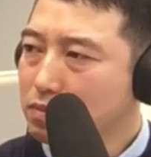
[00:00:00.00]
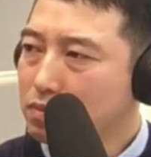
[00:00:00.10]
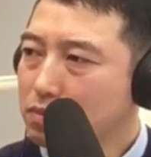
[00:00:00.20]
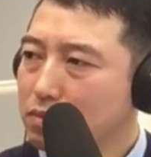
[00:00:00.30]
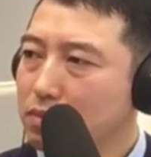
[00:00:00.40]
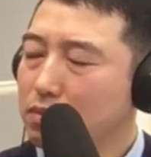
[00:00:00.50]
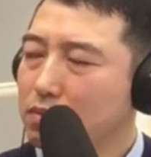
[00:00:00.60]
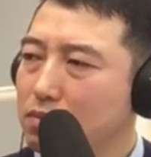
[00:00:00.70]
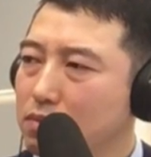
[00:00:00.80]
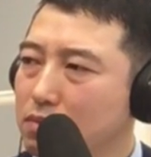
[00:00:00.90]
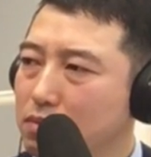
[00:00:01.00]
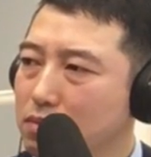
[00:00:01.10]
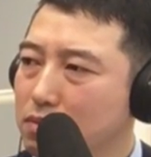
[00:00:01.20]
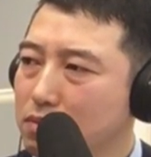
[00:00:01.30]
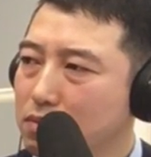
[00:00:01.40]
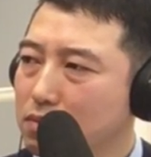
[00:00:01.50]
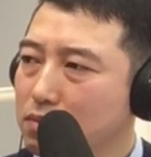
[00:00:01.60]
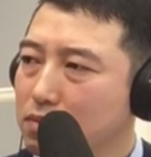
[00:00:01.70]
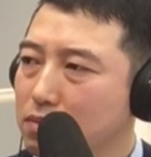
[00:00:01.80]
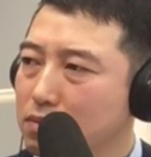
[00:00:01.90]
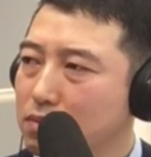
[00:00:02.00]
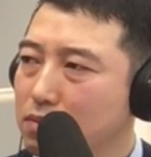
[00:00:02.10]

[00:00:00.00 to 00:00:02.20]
[no speech]